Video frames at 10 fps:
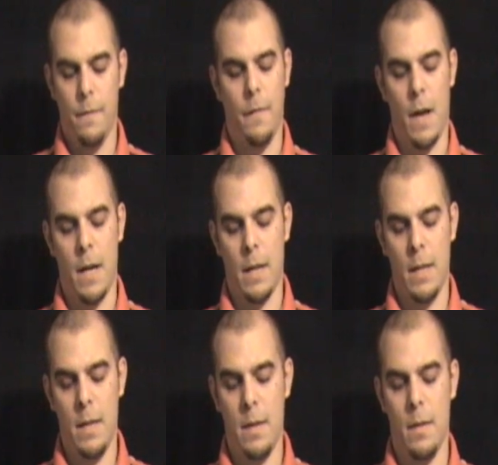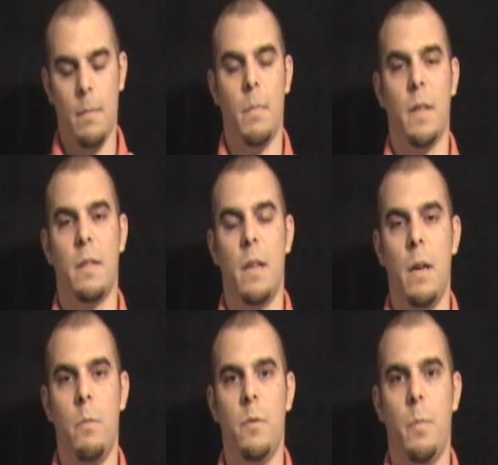Finally, my
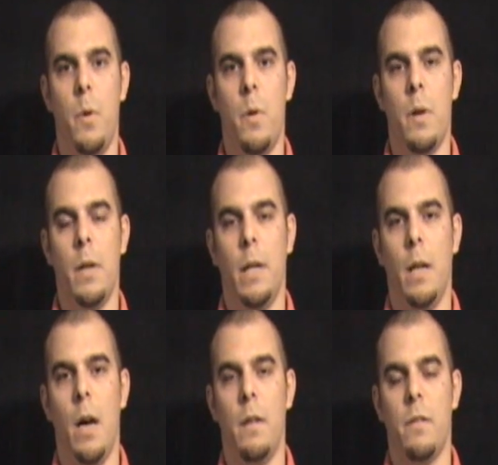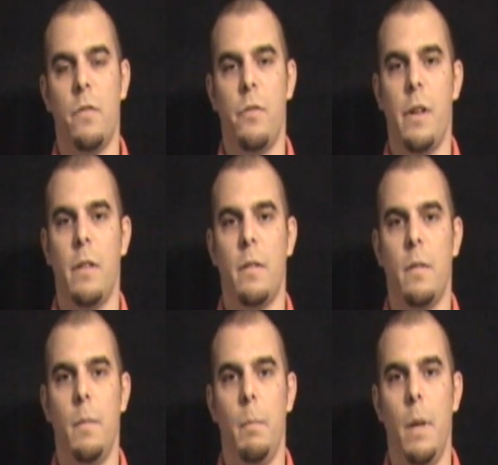son was born and all the stress
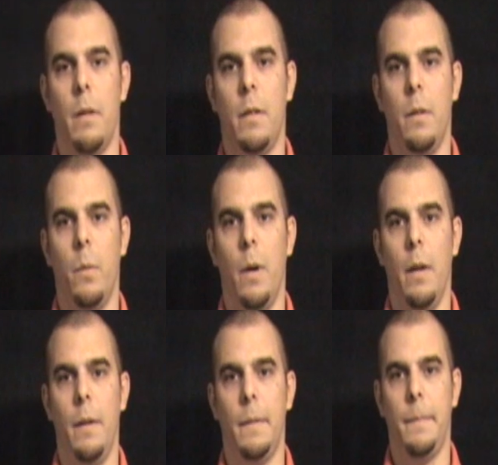melted away.